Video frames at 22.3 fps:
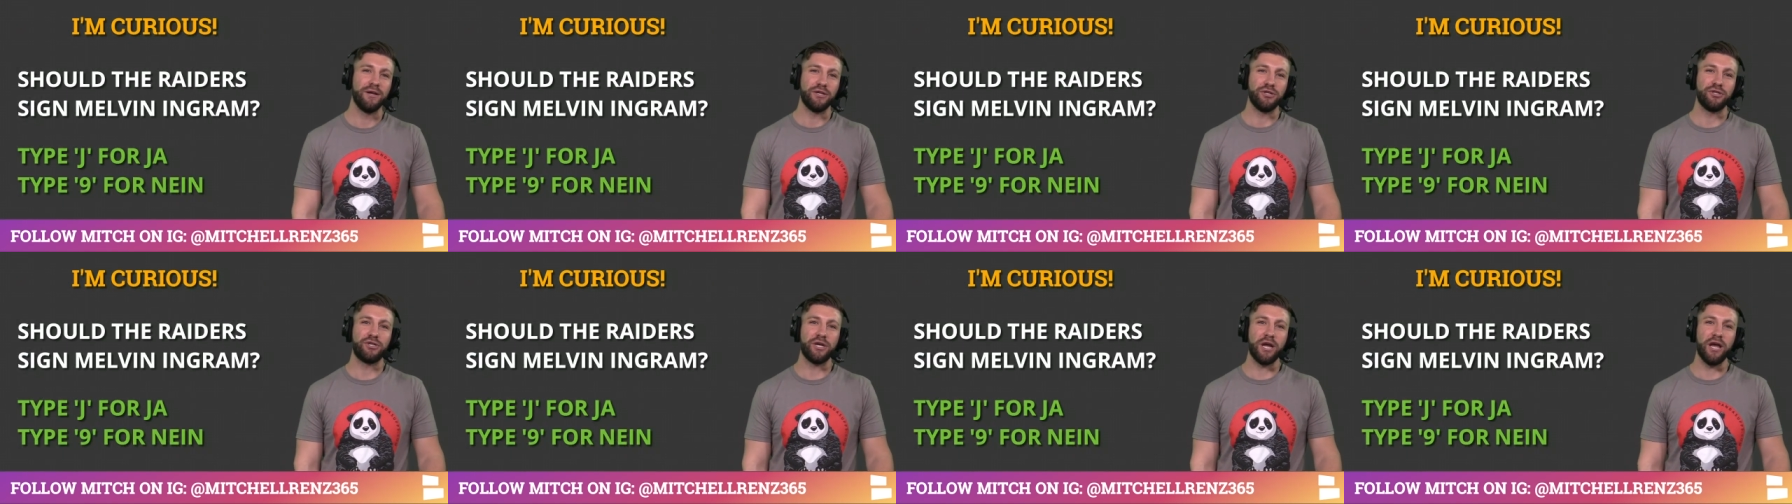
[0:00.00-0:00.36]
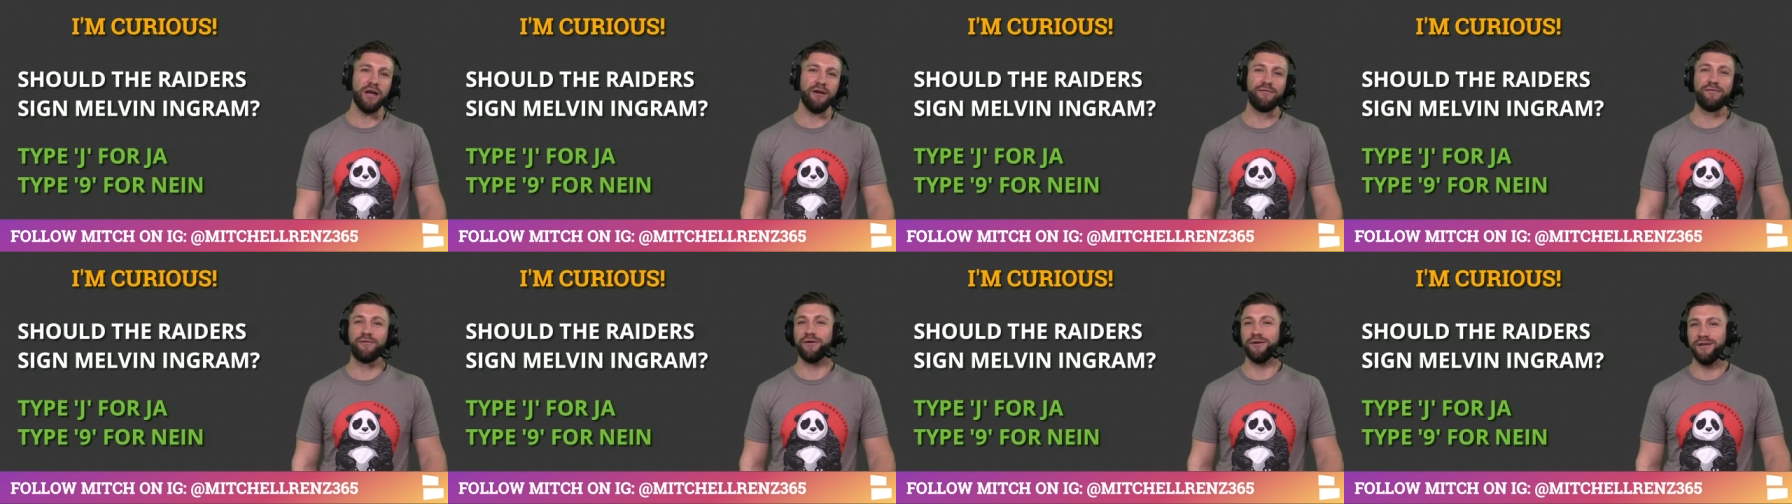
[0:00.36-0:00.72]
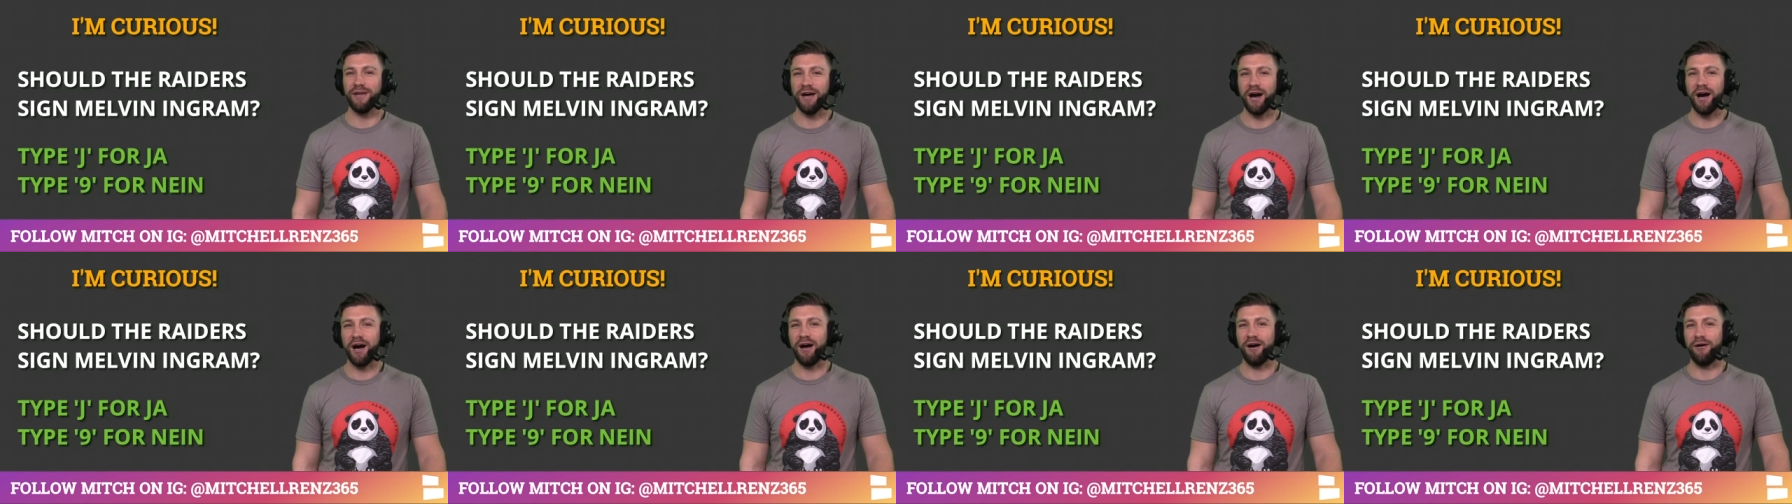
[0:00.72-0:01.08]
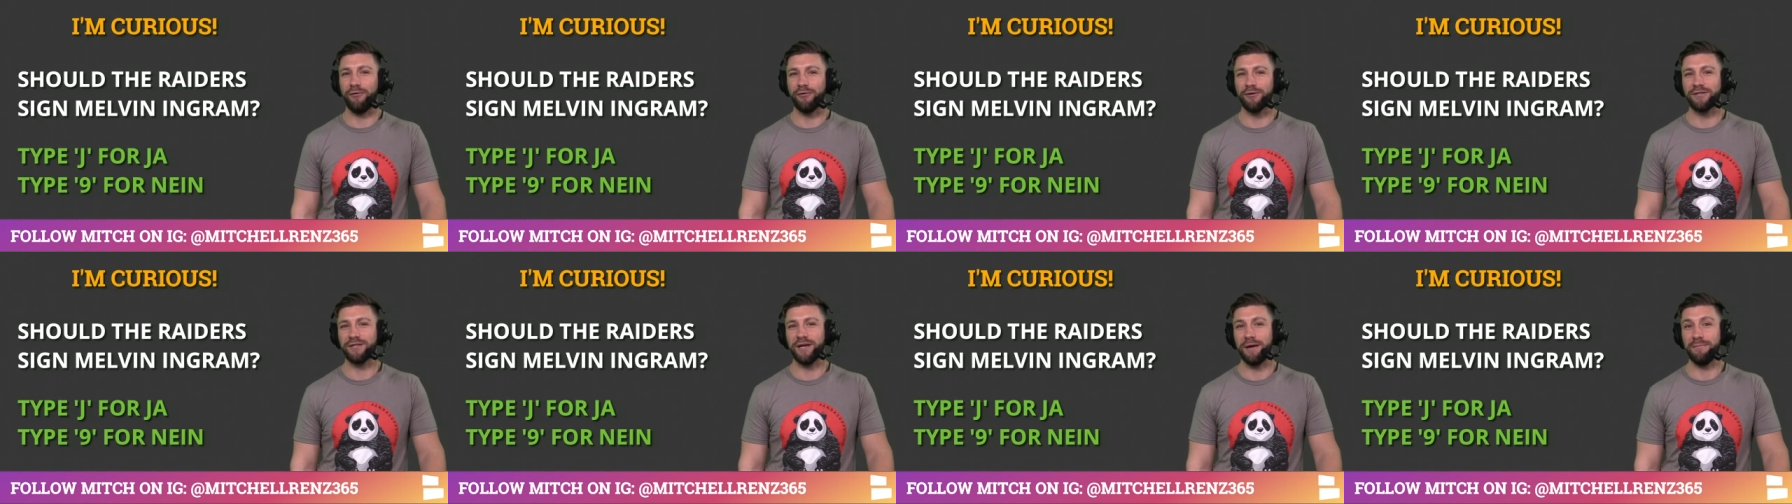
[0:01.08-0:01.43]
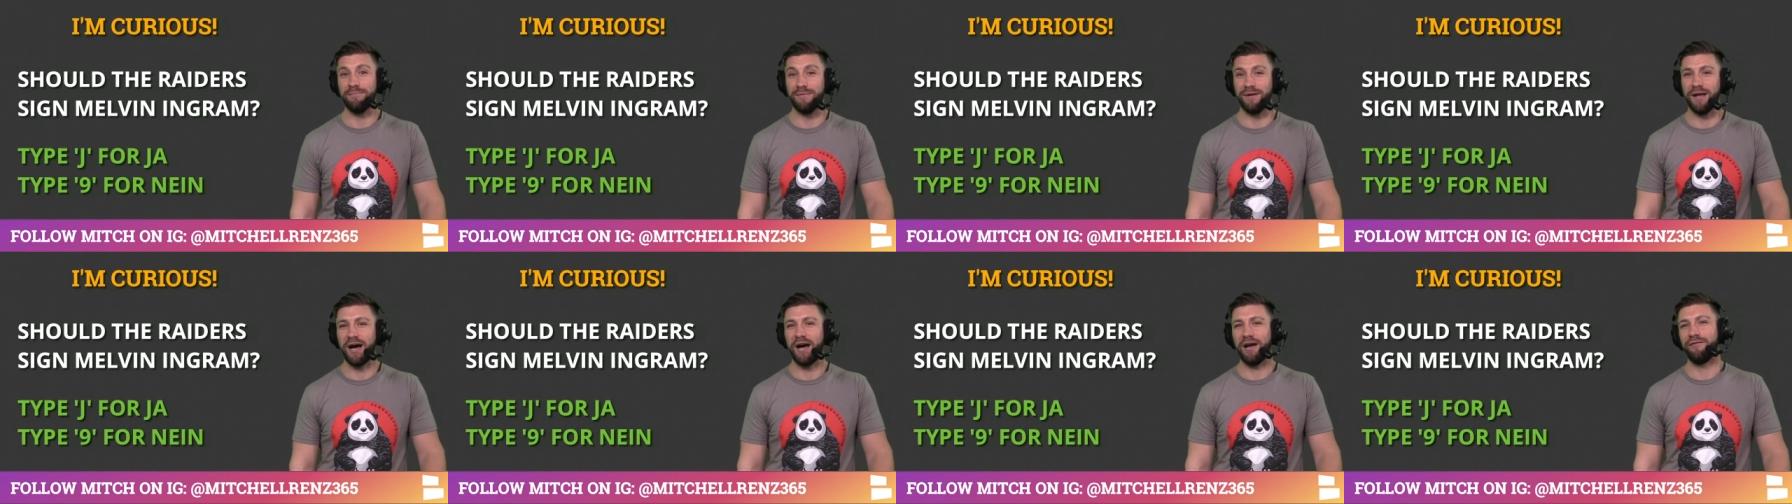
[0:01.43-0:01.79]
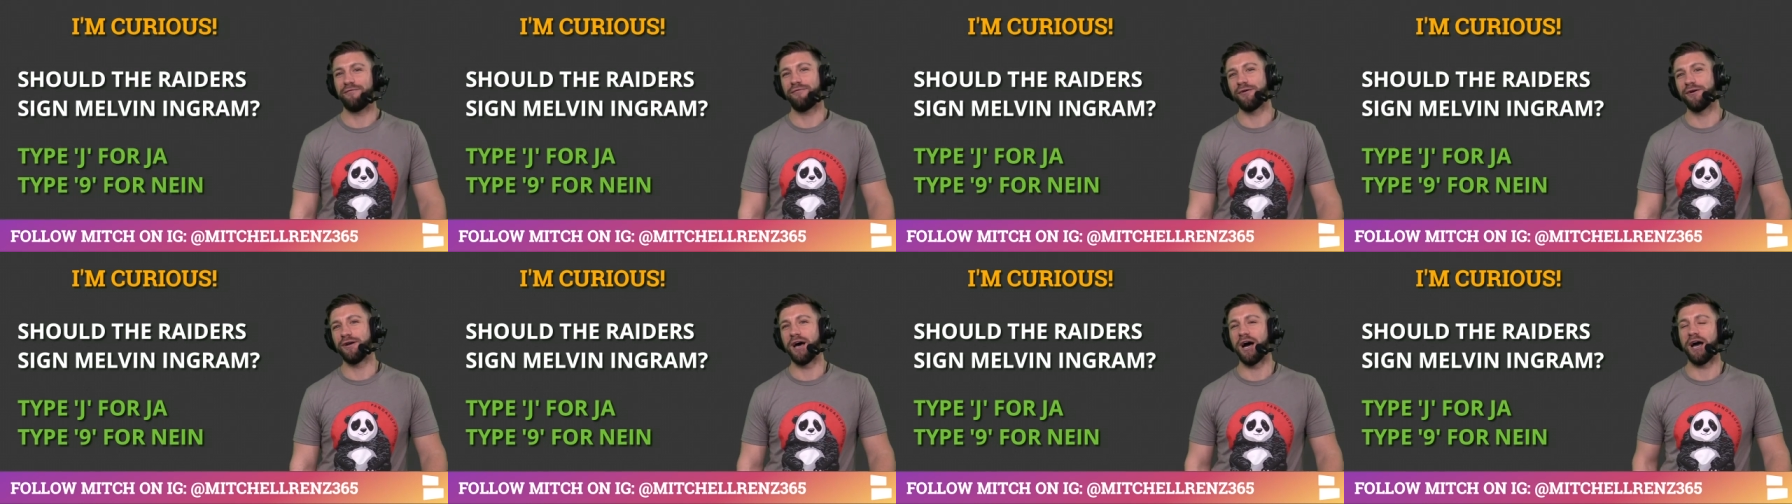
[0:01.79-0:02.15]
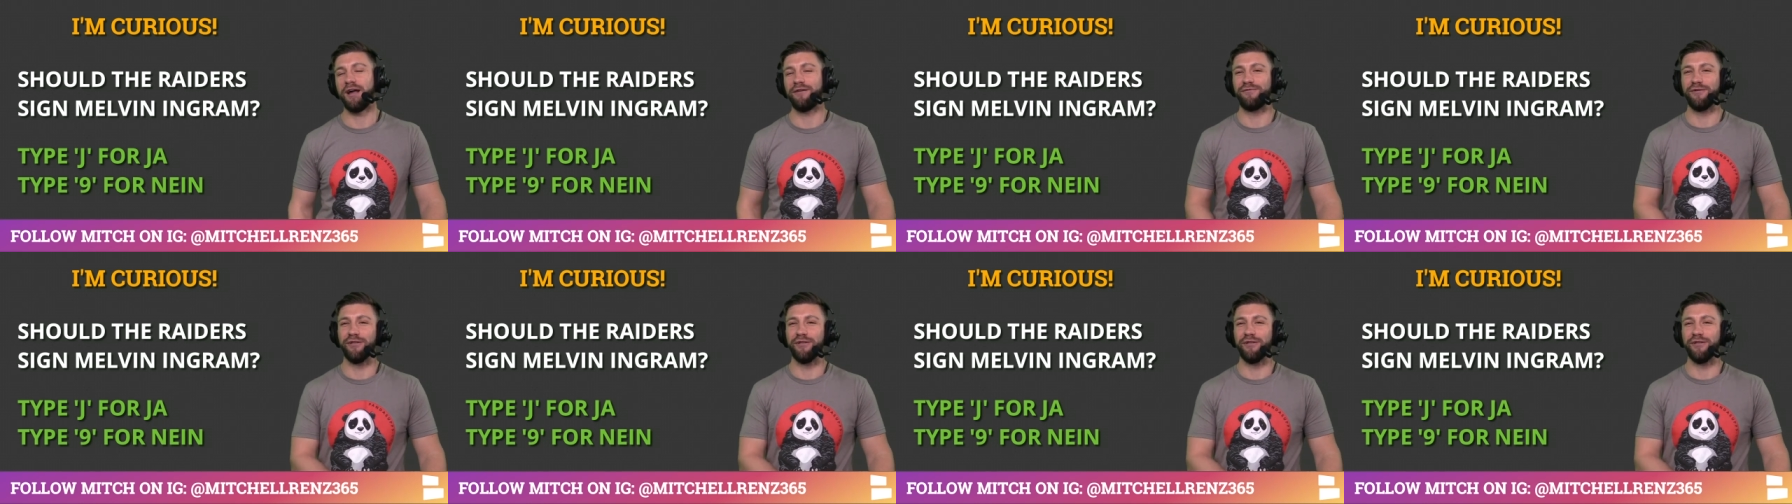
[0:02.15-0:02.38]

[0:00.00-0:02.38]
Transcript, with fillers: J for Ya or type 9 for 9?